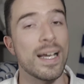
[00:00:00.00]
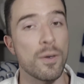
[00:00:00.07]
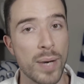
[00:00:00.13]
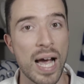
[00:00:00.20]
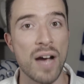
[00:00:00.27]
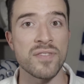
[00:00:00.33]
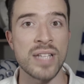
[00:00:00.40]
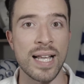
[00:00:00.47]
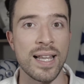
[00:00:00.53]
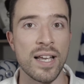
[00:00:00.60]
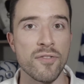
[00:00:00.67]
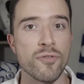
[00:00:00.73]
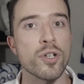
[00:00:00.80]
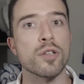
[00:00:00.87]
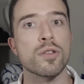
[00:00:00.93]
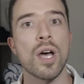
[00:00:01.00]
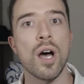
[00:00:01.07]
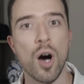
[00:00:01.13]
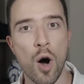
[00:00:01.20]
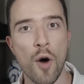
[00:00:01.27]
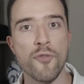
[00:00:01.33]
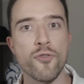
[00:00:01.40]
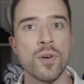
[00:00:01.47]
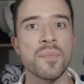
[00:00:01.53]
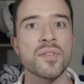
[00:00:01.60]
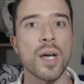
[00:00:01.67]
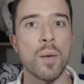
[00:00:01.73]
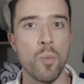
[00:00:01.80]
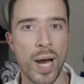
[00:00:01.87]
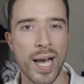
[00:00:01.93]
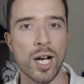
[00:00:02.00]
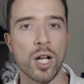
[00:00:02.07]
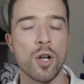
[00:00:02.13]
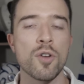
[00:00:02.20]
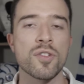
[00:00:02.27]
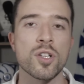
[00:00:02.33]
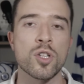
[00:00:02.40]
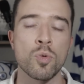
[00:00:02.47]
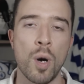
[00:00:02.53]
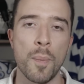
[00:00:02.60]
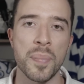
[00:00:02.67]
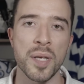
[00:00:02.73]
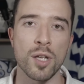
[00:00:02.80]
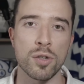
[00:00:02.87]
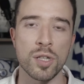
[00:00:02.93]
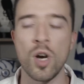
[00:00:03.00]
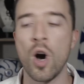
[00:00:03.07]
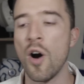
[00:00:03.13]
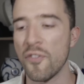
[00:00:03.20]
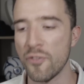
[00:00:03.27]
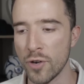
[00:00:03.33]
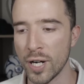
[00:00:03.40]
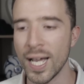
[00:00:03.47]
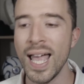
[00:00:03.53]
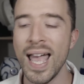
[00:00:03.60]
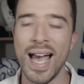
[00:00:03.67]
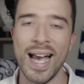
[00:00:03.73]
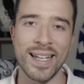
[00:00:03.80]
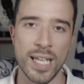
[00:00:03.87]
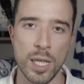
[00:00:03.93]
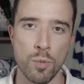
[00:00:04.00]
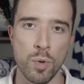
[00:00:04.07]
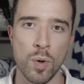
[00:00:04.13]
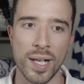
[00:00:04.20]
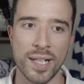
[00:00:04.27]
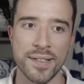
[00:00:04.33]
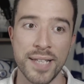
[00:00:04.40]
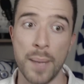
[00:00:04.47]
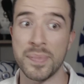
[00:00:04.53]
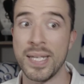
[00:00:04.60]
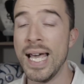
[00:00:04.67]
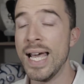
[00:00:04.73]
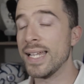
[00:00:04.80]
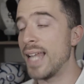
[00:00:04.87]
We have that leverage. Offer him somewhere closer to what PSG are offering and he will accept.